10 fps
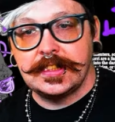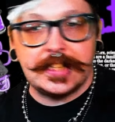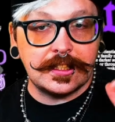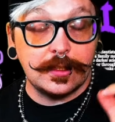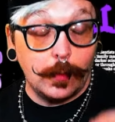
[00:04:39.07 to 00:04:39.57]

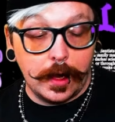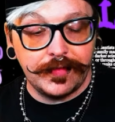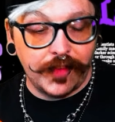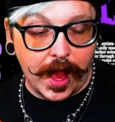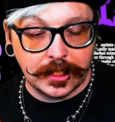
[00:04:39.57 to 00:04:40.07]
Stick to
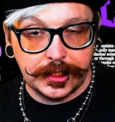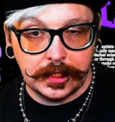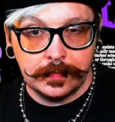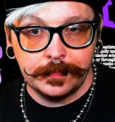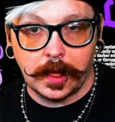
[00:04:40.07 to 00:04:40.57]
one
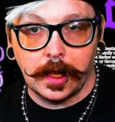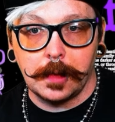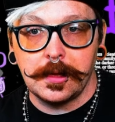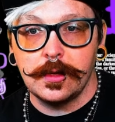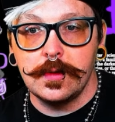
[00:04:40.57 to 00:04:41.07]
faction
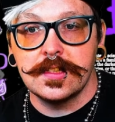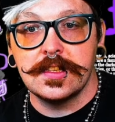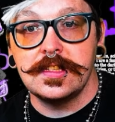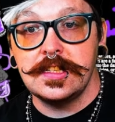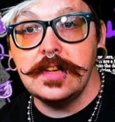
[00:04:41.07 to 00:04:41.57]
and use
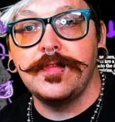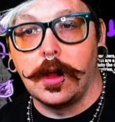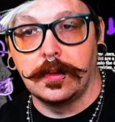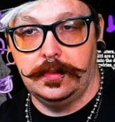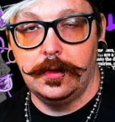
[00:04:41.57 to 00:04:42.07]
the
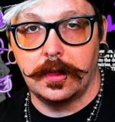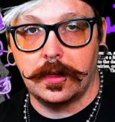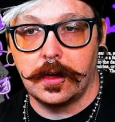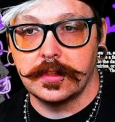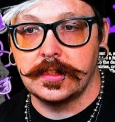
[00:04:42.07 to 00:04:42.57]
default unit
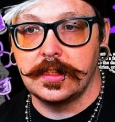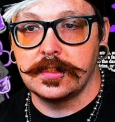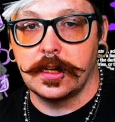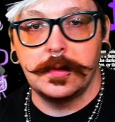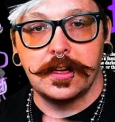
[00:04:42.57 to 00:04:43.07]
cards to
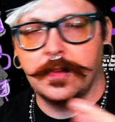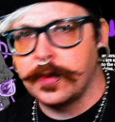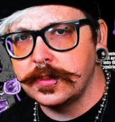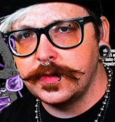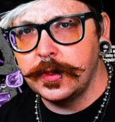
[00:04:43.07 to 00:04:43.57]
determine your
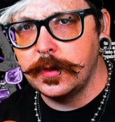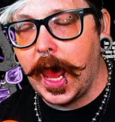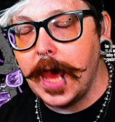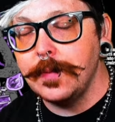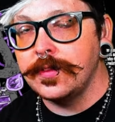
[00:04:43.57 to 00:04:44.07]
first few
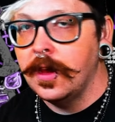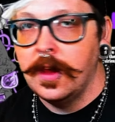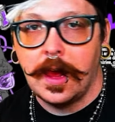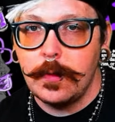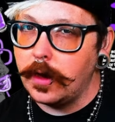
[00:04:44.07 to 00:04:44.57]
games.
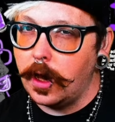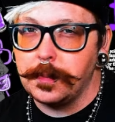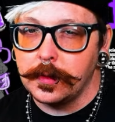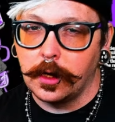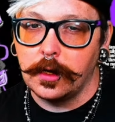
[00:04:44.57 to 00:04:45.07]
It will
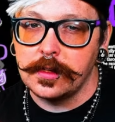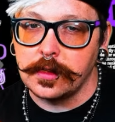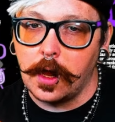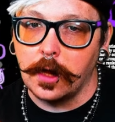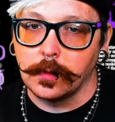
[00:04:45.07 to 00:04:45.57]
help you learn in
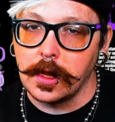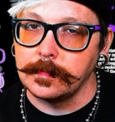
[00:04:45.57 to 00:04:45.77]
the long